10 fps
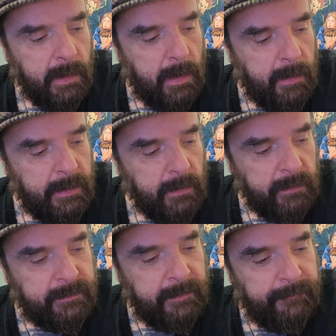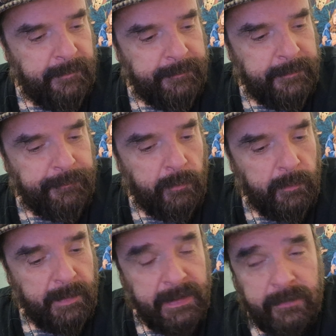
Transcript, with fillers: Uh, 1954. I mean,